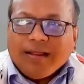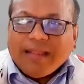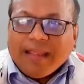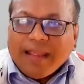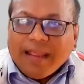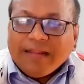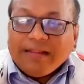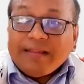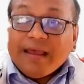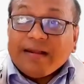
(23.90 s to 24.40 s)

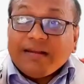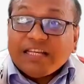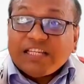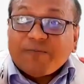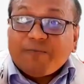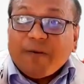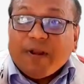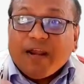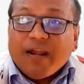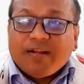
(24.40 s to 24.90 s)
and they are
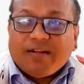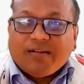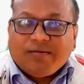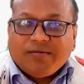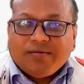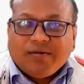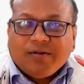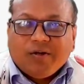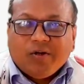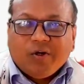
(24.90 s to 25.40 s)
desperate
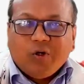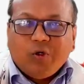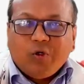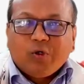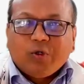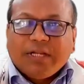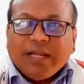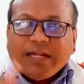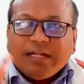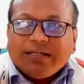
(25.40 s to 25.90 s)

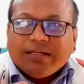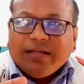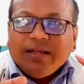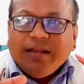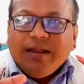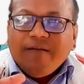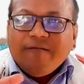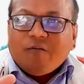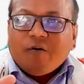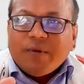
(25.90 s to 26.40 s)
to
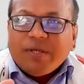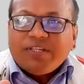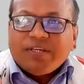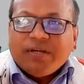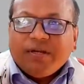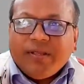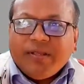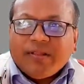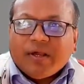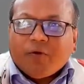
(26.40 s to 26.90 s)
get
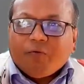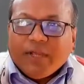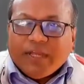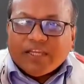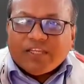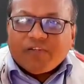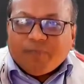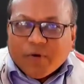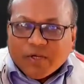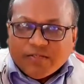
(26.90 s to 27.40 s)
information in the
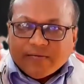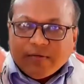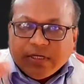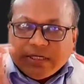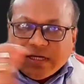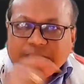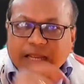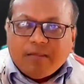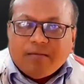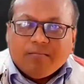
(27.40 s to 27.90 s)
quickest possible
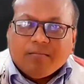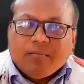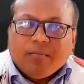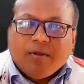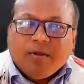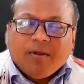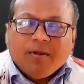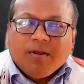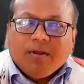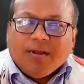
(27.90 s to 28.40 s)
time.
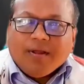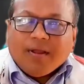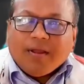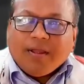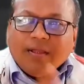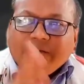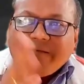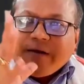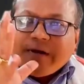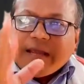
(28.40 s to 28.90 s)

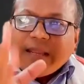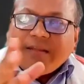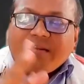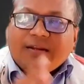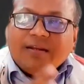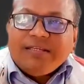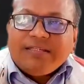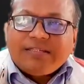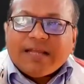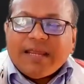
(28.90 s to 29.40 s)
If a
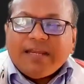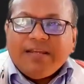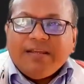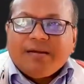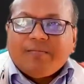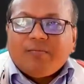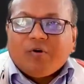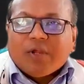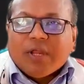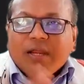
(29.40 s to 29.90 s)
writer is writing
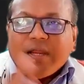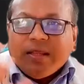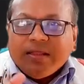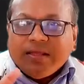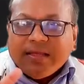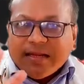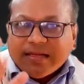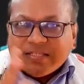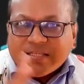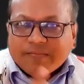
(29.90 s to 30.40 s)
a book in
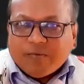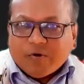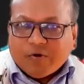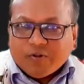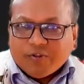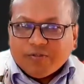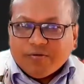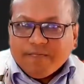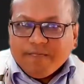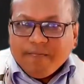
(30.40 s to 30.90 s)
Hindi, let's
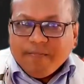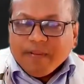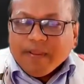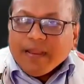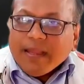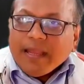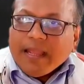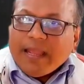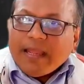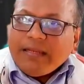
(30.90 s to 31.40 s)
suppose,
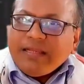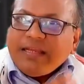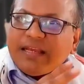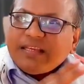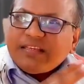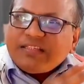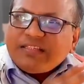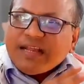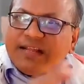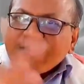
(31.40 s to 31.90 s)
and he
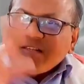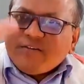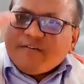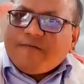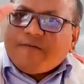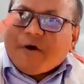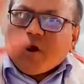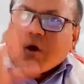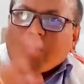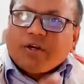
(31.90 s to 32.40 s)
has tens of
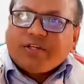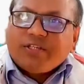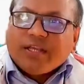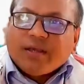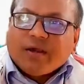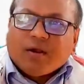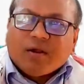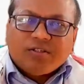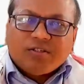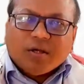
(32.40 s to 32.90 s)
followers
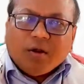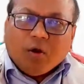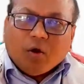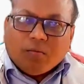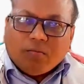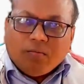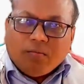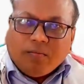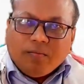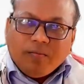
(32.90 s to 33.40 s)
across the
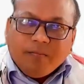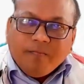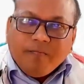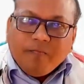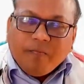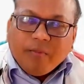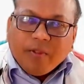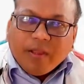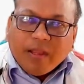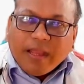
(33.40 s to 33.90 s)
globe,
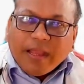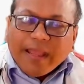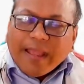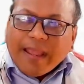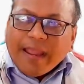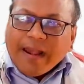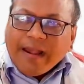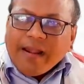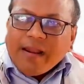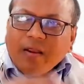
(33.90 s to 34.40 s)

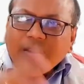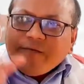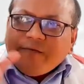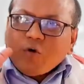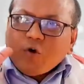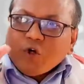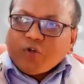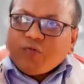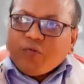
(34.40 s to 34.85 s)
and if those